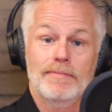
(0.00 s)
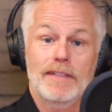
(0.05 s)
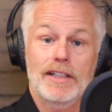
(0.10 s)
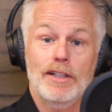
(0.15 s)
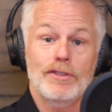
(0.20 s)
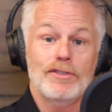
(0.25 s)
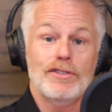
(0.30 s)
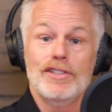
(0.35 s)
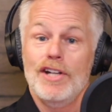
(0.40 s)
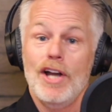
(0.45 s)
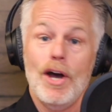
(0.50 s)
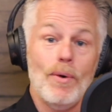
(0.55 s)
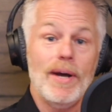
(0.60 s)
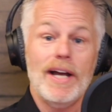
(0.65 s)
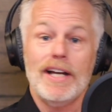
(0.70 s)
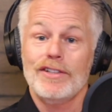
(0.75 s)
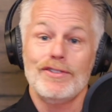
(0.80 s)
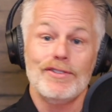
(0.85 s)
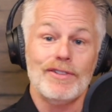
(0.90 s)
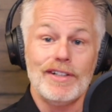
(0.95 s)
There's no
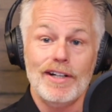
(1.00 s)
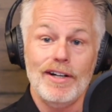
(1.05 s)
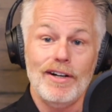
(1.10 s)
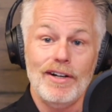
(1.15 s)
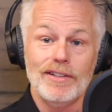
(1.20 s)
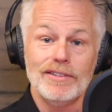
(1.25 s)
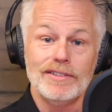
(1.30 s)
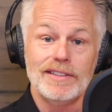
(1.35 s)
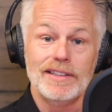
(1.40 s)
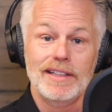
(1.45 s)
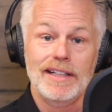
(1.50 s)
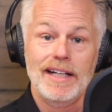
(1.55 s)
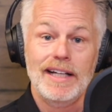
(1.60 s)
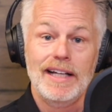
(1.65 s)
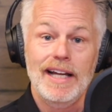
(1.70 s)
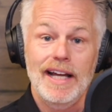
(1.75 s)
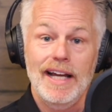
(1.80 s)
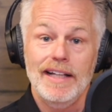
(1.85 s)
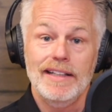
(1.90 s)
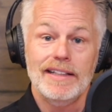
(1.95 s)
extra cost
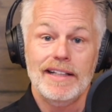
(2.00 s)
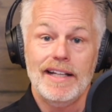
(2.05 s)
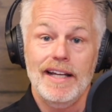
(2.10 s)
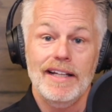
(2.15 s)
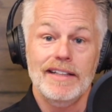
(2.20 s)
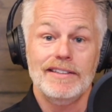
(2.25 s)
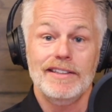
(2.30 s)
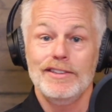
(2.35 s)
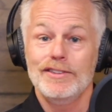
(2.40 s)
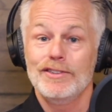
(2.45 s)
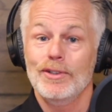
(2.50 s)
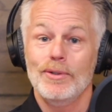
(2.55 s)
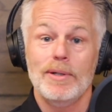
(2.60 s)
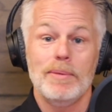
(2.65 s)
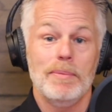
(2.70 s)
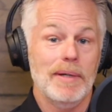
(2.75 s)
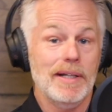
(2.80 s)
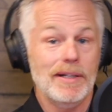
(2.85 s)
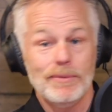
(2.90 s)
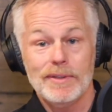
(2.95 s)
and the kids enjoy
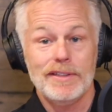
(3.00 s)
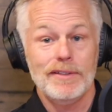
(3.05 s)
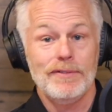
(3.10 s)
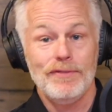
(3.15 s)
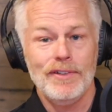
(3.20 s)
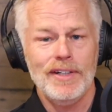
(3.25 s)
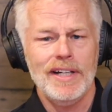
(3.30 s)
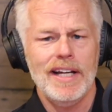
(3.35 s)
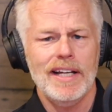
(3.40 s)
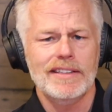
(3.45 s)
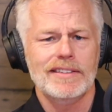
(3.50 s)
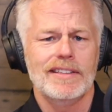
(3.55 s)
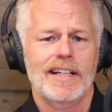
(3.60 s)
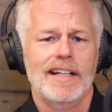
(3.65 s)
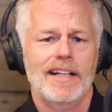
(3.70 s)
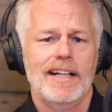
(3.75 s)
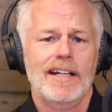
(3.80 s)
being with their friends.